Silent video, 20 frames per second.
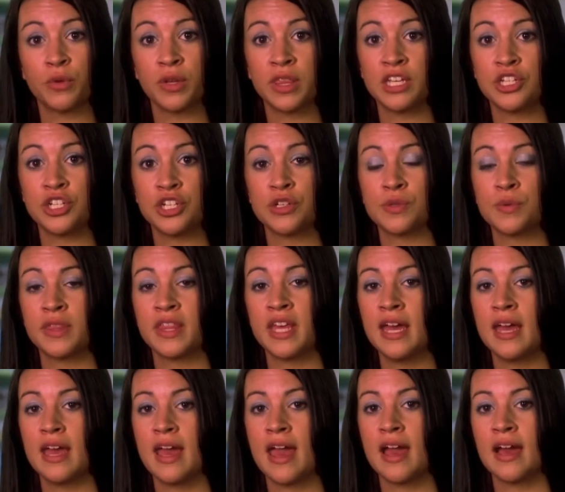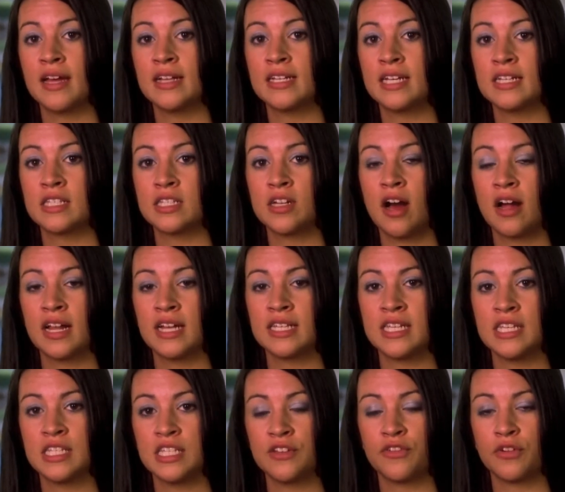with issues with it, and it's not as
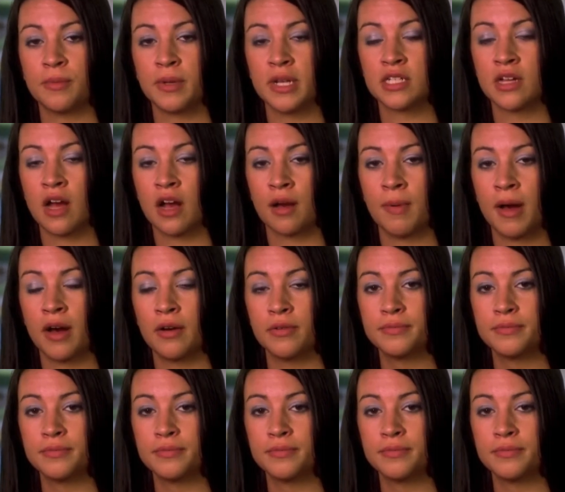easy for me to talk about.